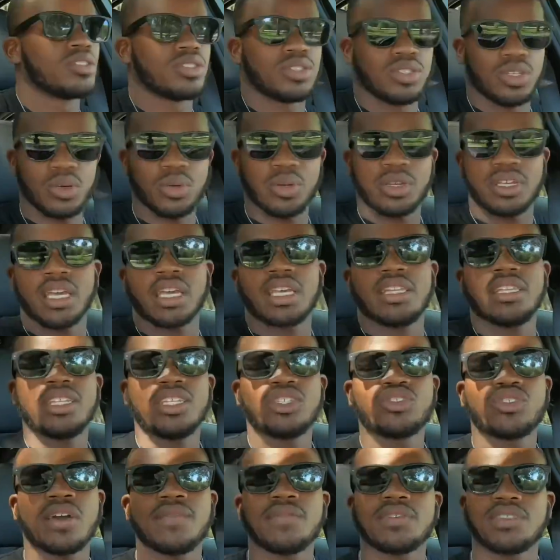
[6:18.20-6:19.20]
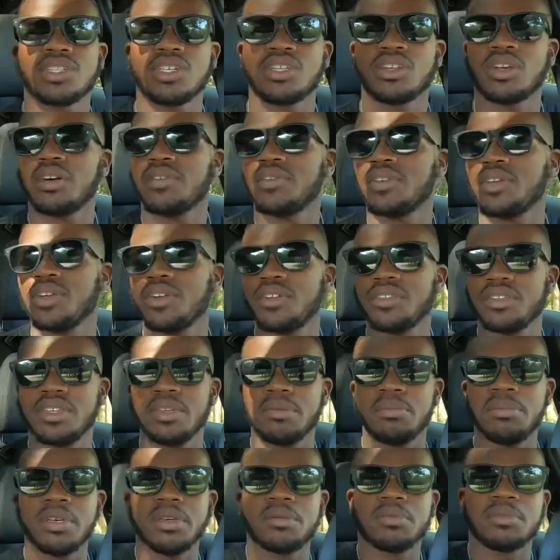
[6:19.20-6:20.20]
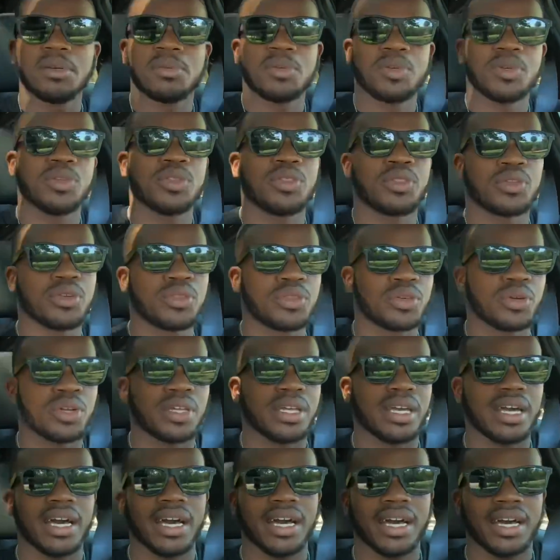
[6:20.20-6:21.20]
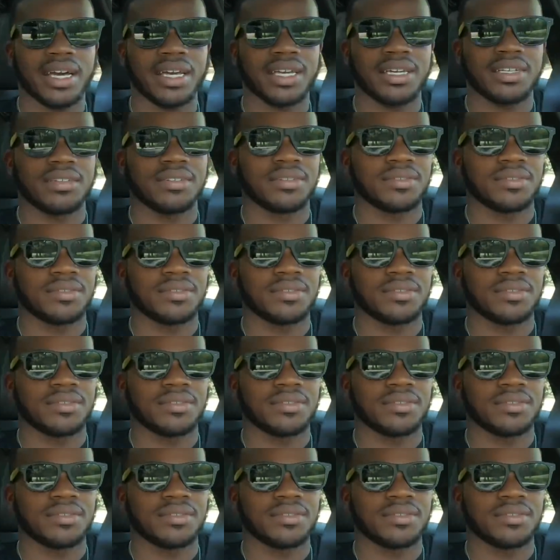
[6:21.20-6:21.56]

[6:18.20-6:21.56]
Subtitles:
So kicking the driving scene off here in the BMW 330i,